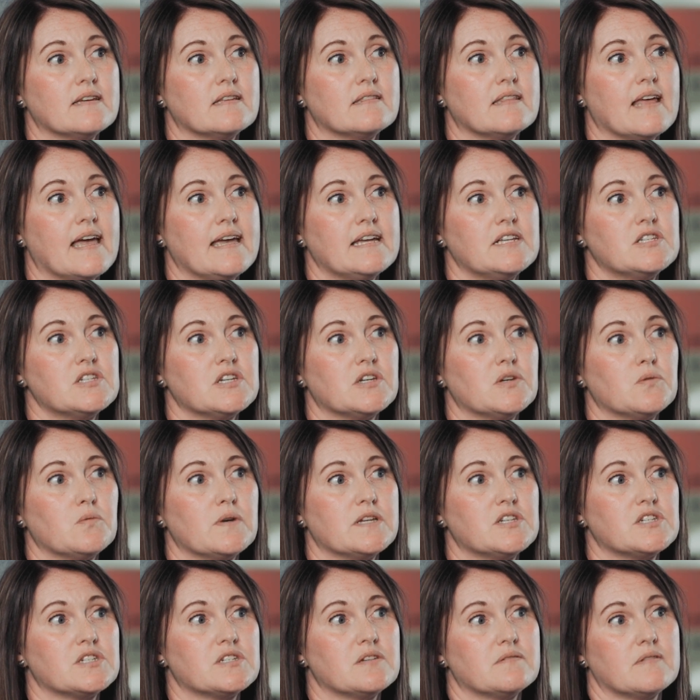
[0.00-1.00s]
that they do,
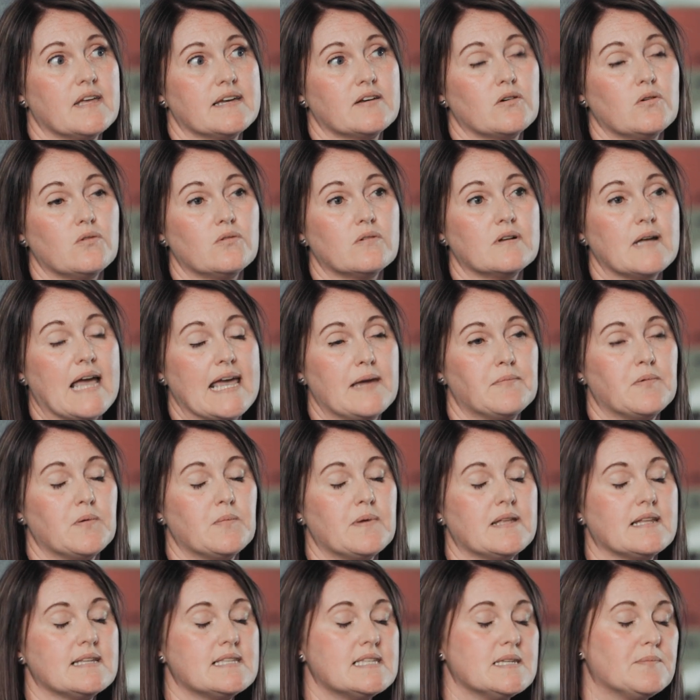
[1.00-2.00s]
which they call
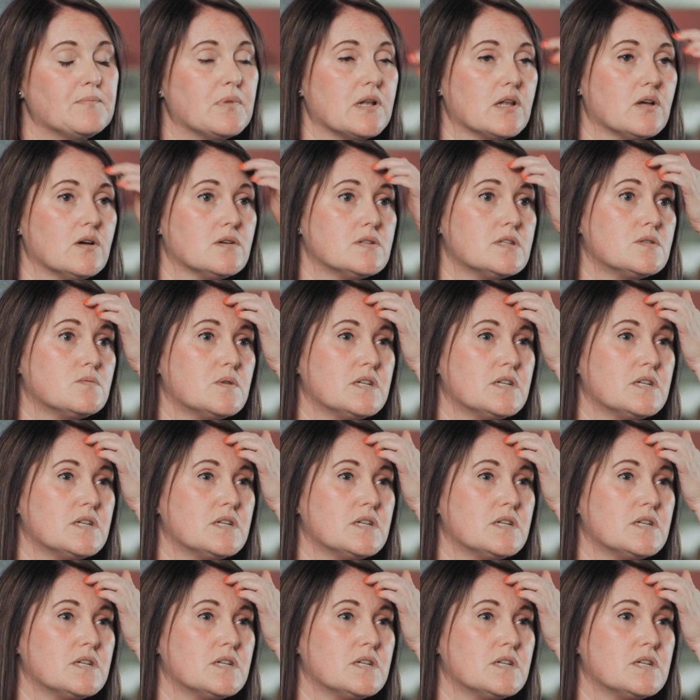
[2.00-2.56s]
Capability Plus,